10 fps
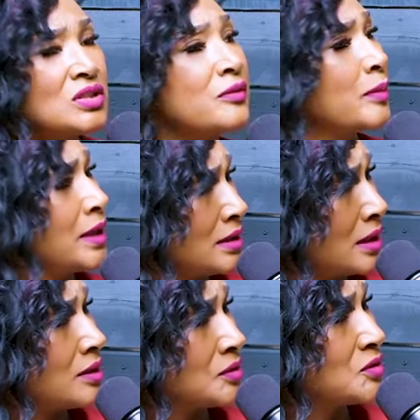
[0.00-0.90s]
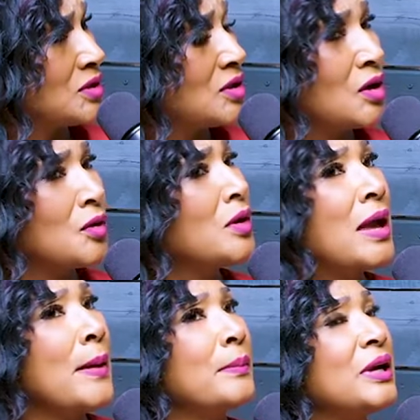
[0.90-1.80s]
have been gone, you know.
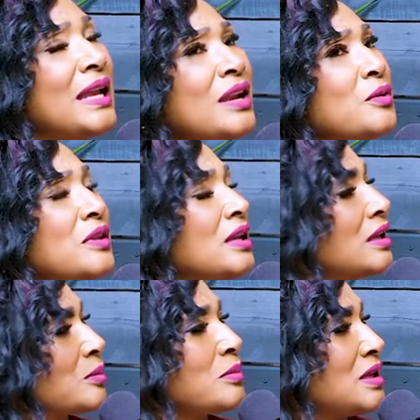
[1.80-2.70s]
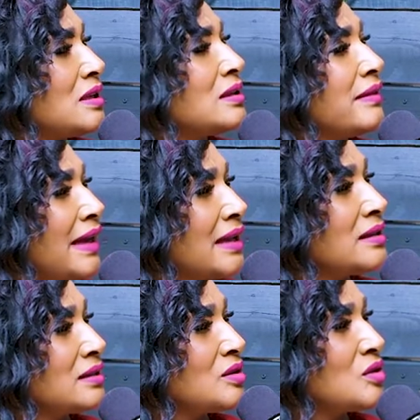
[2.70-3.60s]
But I don't think it'll be that,
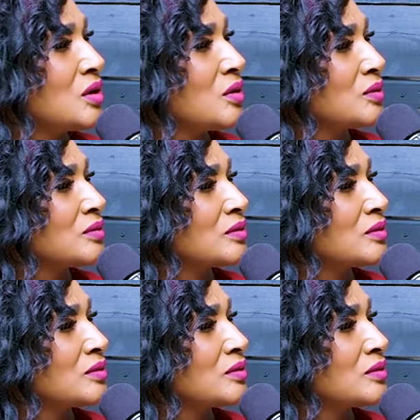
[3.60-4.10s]
you know,